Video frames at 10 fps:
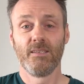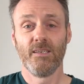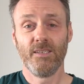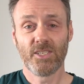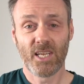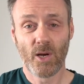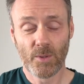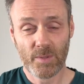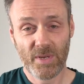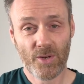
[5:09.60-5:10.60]
Initially I
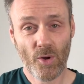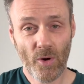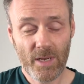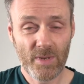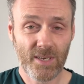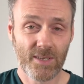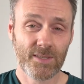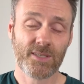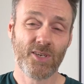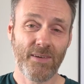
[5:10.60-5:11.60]
was a bit annoyed
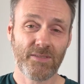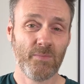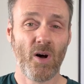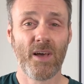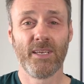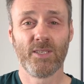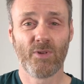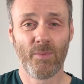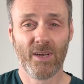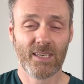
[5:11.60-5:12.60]
because you have to buy these
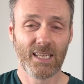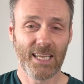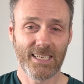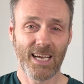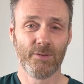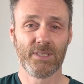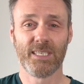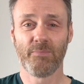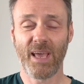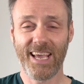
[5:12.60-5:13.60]
rubber cleat covers
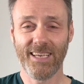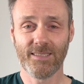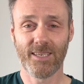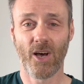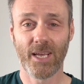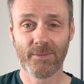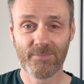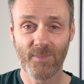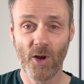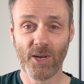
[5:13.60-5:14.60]
in pairs and I
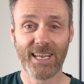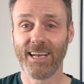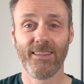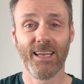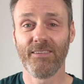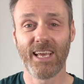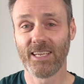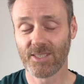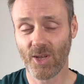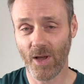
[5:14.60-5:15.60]
only needed the
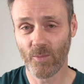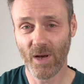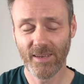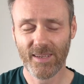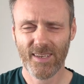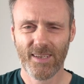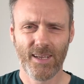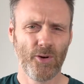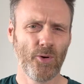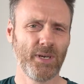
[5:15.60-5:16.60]
left-hand side one,
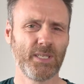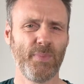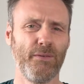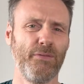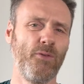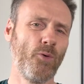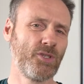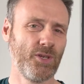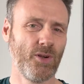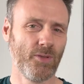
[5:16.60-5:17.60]
and I'd already spent a
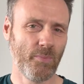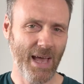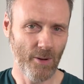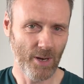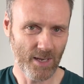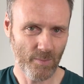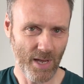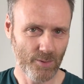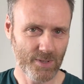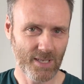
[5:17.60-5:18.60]
fortune on the PowerLink
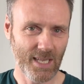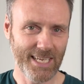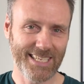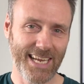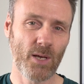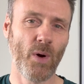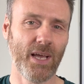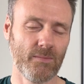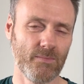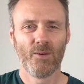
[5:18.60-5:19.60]
pedals and cleats anyway.
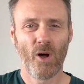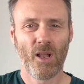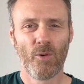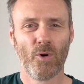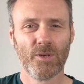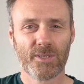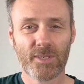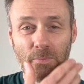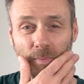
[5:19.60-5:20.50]
While I was